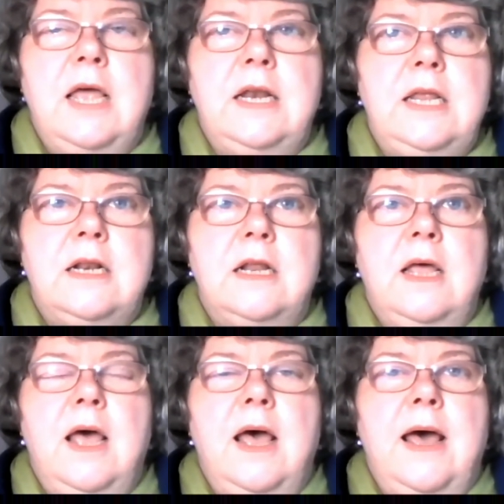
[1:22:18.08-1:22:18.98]
needle,
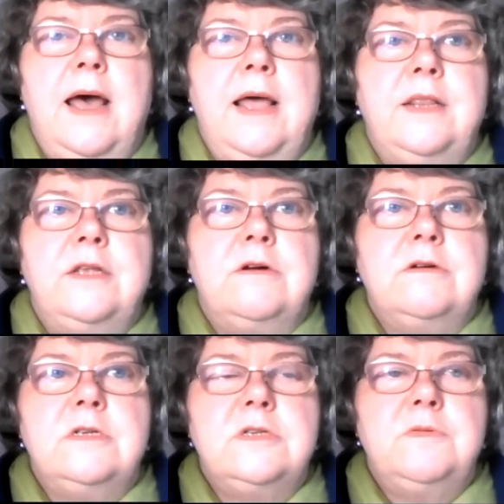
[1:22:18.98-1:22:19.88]
and the
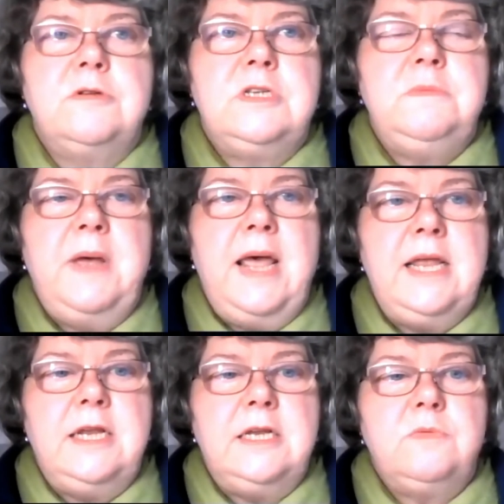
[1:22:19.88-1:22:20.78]
doctors will
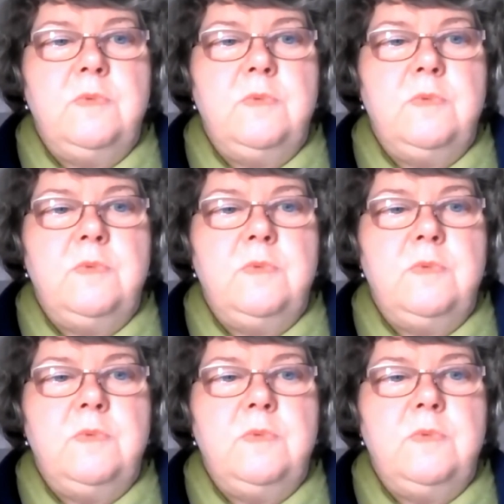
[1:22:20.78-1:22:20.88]
debate